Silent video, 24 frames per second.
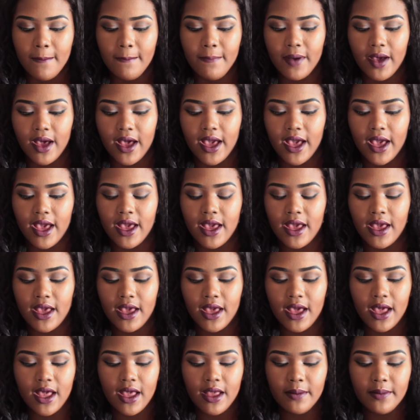
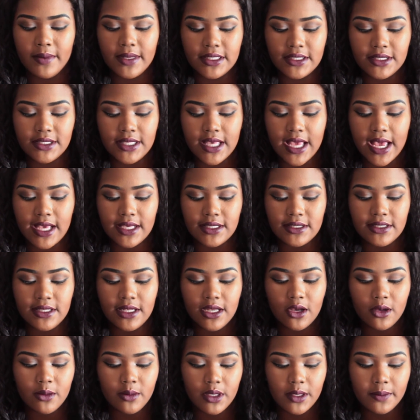But um, it says,
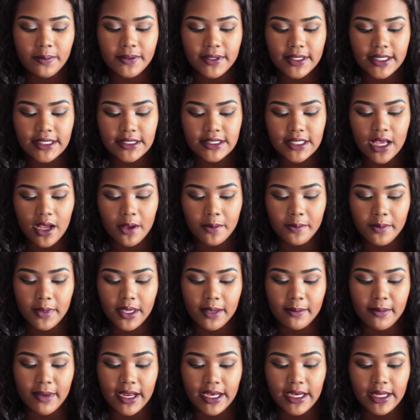Naomi, please help
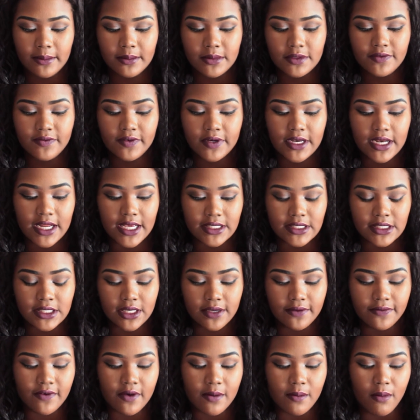me. My name is
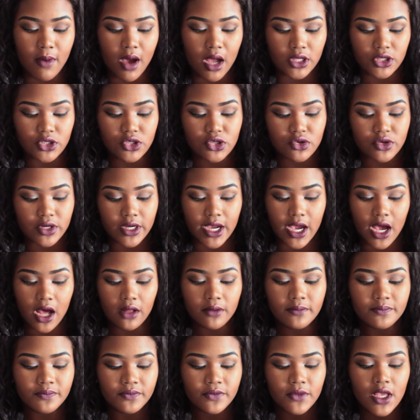Vanessa from
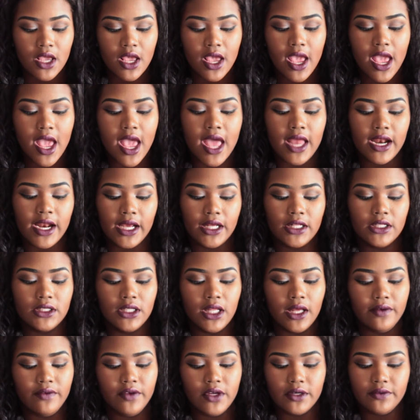Montreal, and I
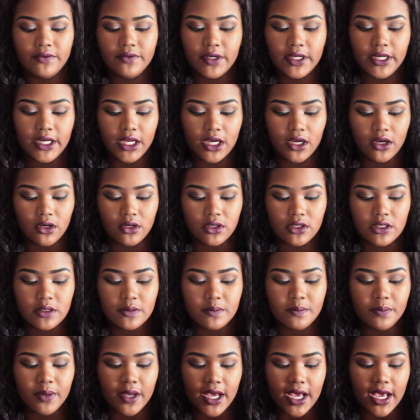love your videos,
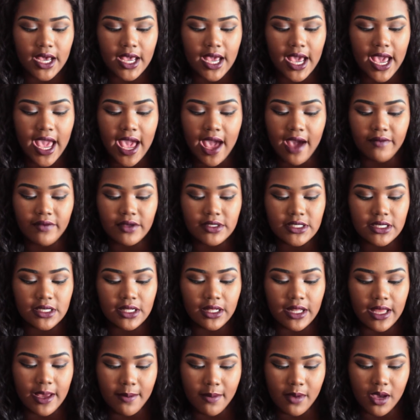but I have a
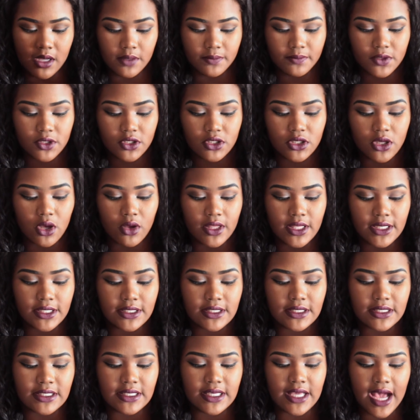dilemma. So
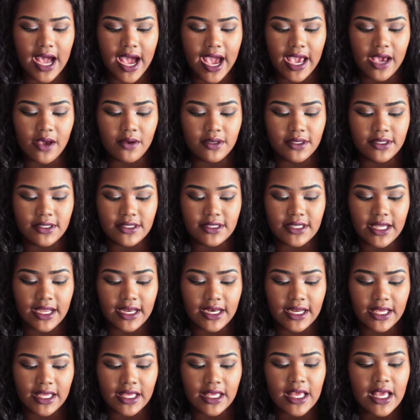this guy I was
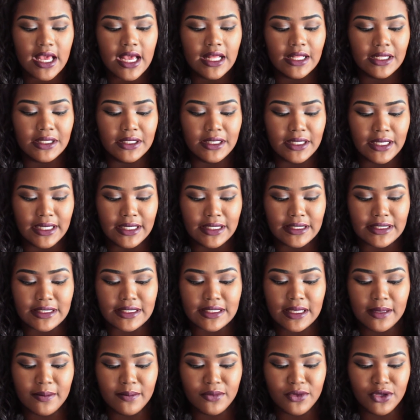dating leaked
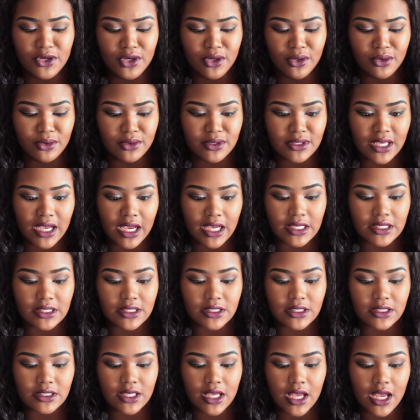some nudes I
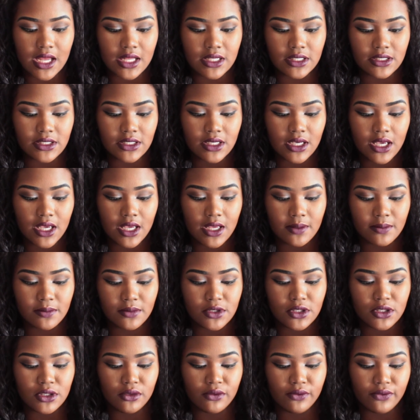sent him
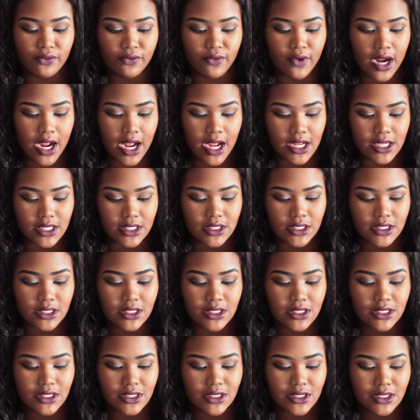to
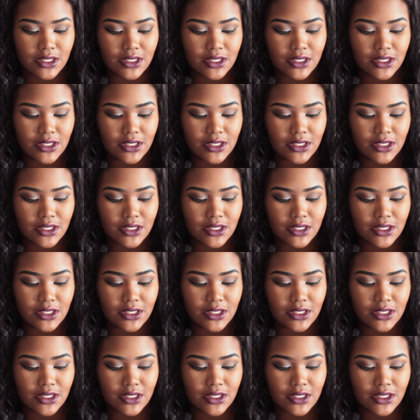friends.